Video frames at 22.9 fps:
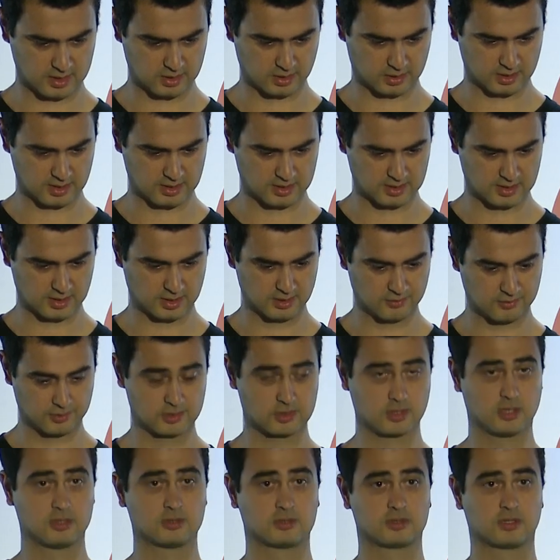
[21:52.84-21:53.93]
you can see,
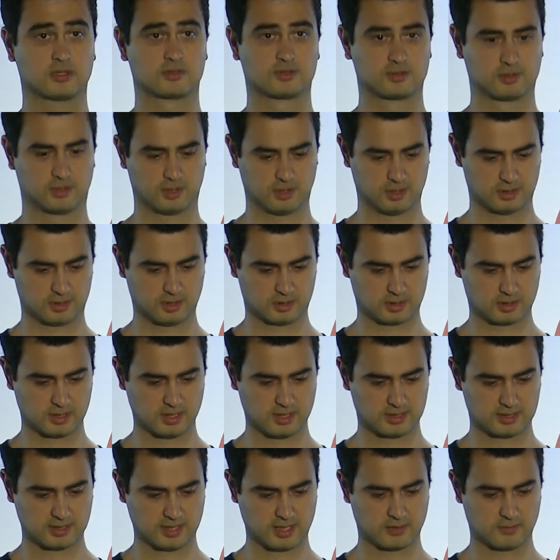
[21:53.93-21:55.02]

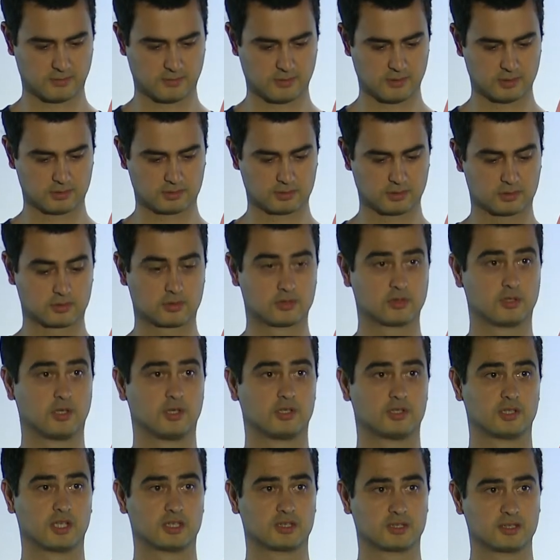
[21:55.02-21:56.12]
result.cloya.net and
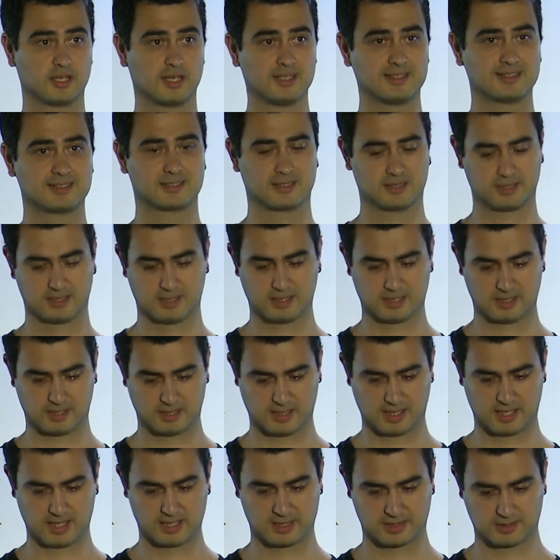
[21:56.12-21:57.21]
vote.cloya.net
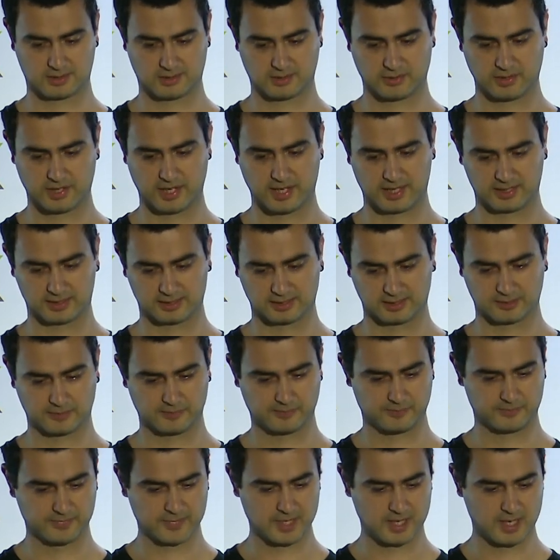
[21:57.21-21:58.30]
is created.
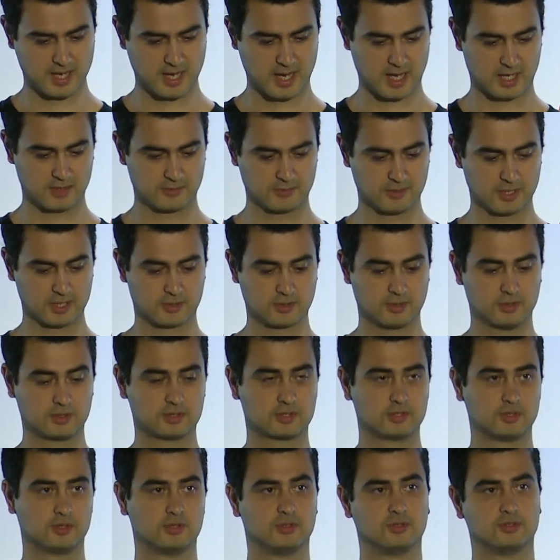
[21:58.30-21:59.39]
And we are going
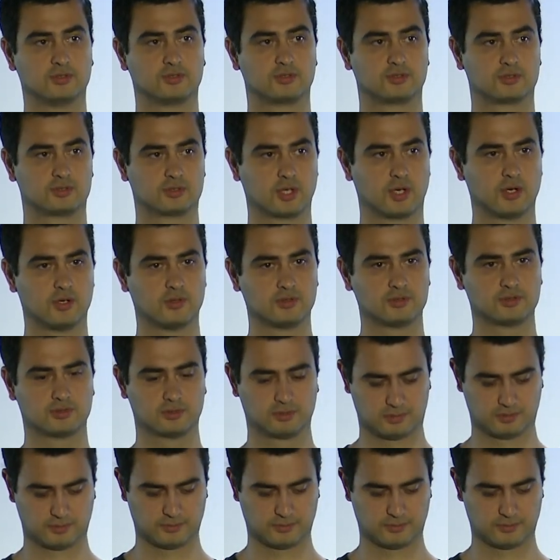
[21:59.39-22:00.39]
to use those